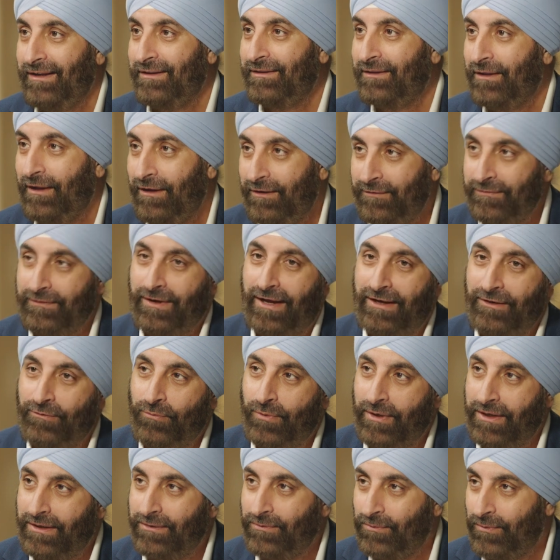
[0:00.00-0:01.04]
love kind of
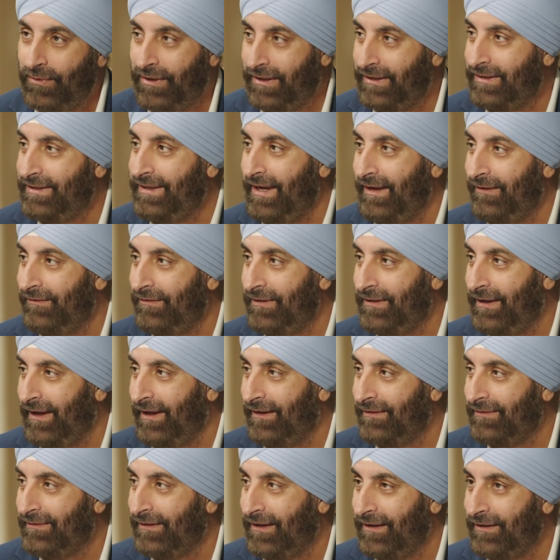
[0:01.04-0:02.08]
what David
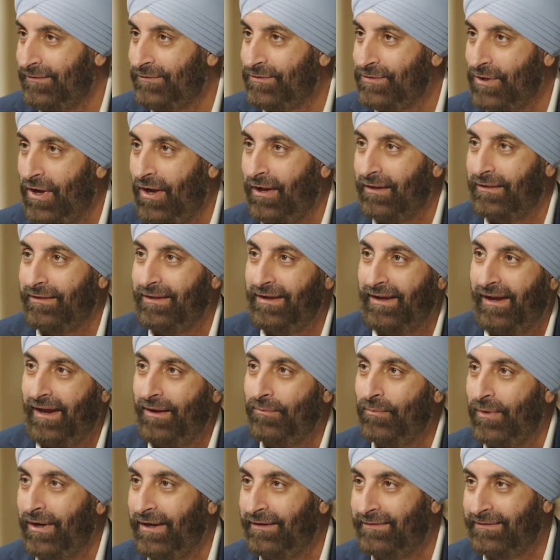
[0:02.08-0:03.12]
has kind of taught the
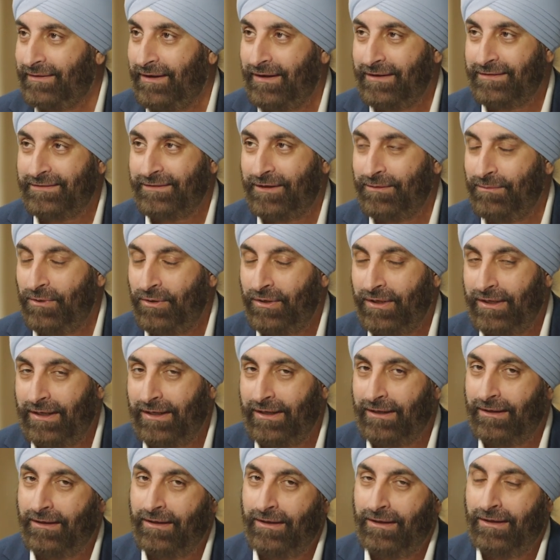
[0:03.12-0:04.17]
Amway science
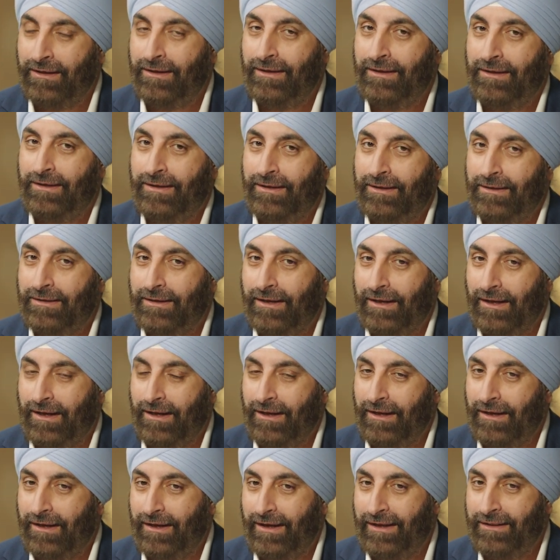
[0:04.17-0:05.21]
community,
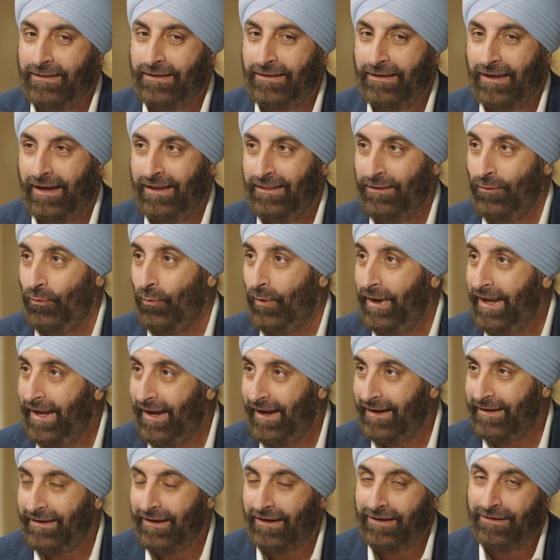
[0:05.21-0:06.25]
and the way
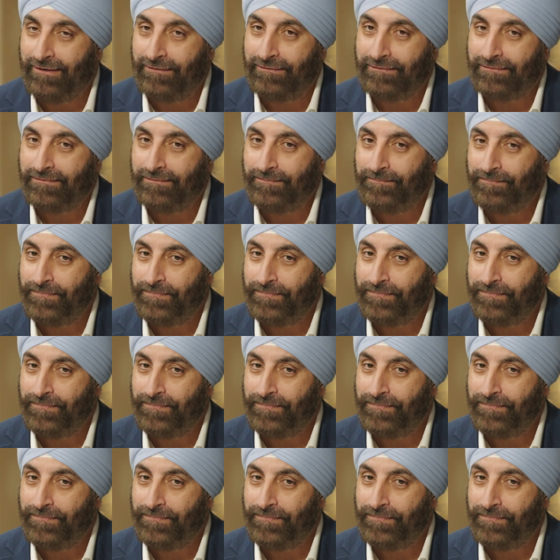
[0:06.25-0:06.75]
I kind of